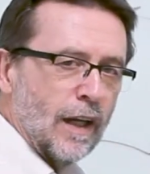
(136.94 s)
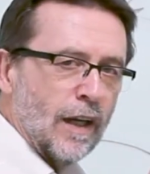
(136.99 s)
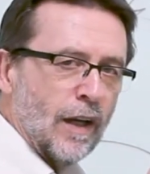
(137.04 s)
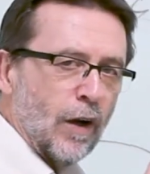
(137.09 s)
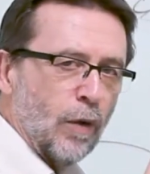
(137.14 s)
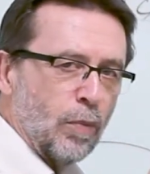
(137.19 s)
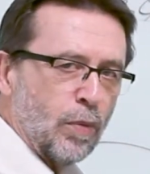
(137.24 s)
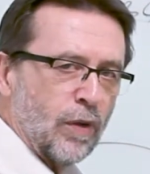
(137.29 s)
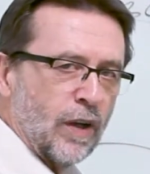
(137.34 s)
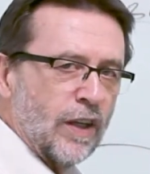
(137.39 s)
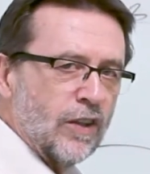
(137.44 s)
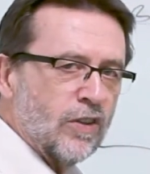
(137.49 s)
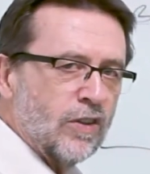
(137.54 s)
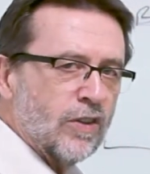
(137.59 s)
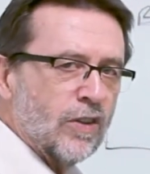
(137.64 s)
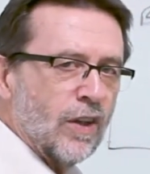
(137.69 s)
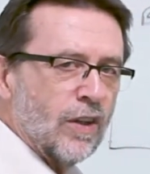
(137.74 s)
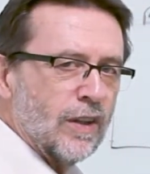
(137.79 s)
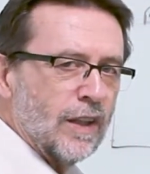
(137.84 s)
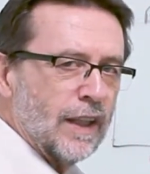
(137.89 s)

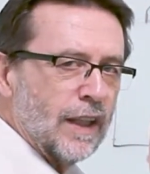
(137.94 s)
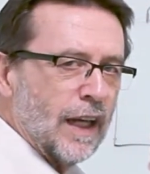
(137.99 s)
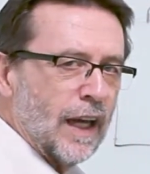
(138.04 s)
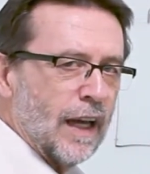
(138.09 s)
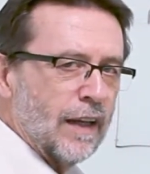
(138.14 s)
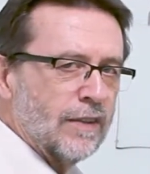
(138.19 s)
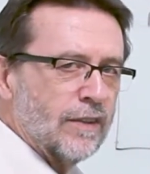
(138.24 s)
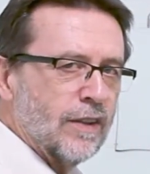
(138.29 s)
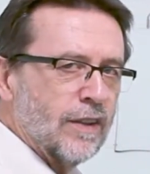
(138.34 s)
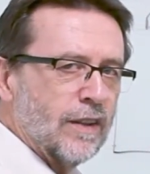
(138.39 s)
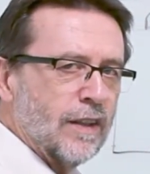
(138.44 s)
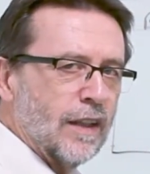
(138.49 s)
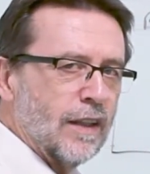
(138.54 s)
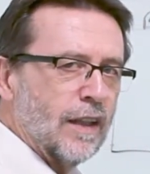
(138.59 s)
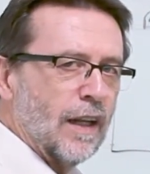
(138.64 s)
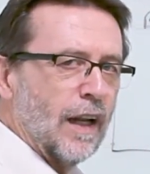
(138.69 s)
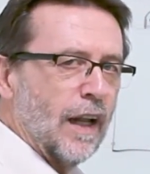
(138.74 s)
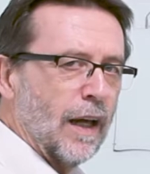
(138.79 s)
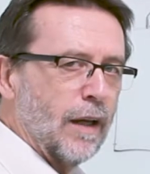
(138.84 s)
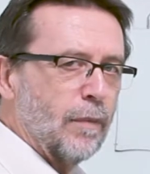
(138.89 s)
operations on the asset and
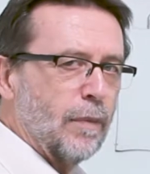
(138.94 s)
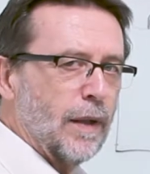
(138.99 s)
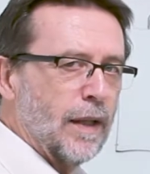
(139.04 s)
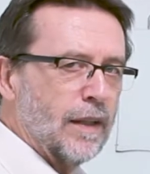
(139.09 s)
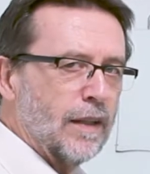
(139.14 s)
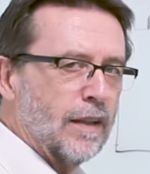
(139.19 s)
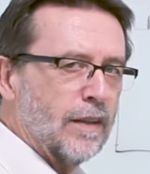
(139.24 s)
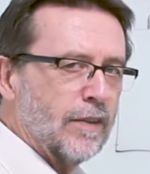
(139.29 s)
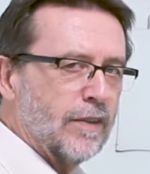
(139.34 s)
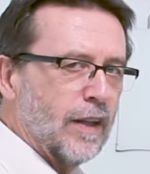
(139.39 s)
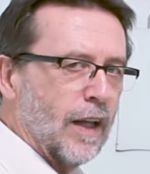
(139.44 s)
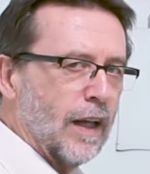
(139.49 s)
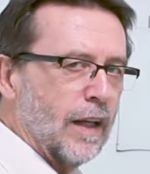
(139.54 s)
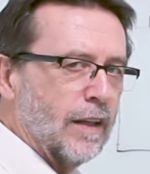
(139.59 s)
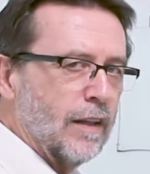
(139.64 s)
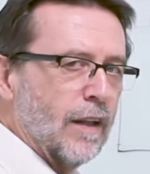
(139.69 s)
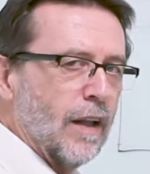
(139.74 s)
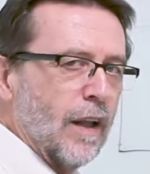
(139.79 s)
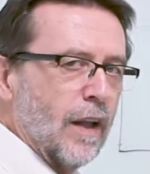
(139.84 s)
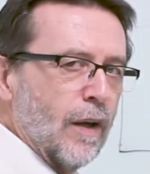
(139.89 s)
the liability
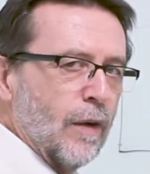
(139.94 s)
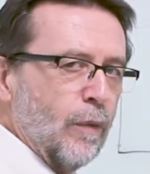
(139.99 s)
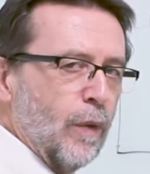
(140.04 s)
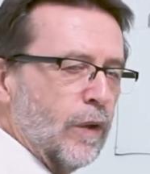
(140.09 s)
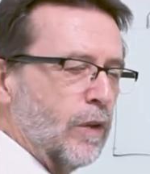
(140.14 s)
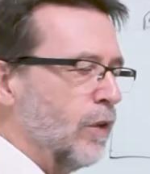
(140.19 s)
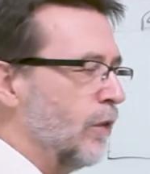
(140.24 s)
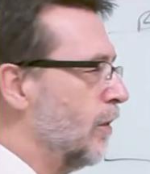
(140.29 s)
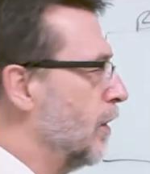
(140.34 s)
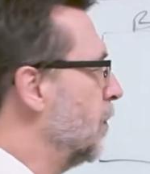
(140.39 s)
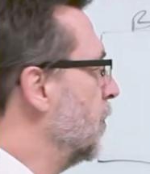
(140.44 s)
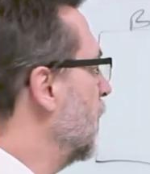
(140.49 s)
side. What do we